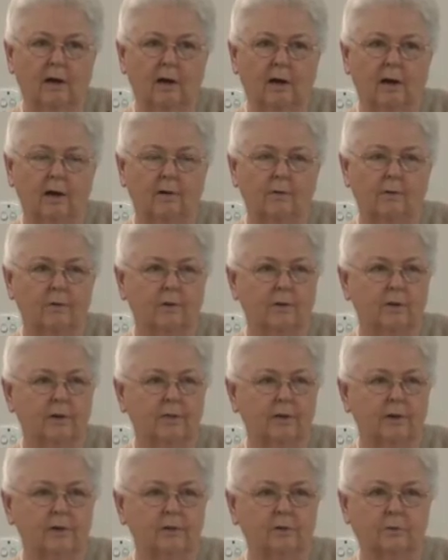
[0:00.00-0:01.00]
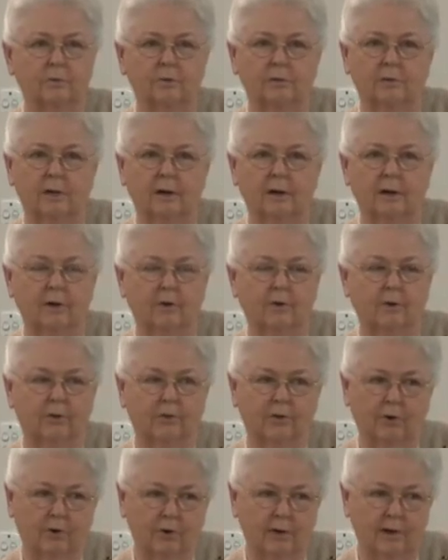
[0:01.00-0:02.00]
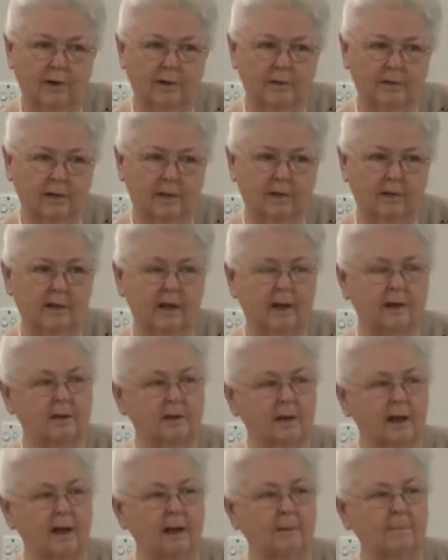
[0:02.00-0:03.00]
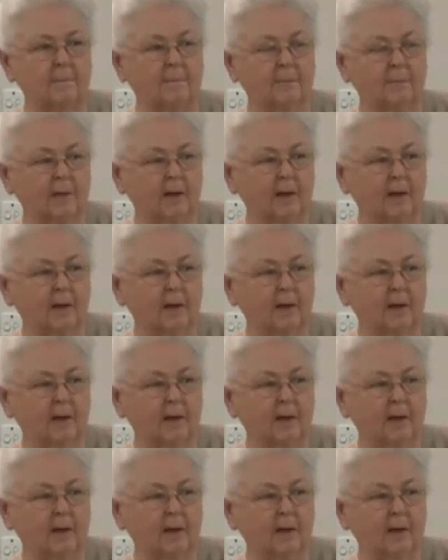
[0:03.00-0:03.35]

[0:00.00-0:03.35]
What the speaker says: I think she was still in her 30s at that time.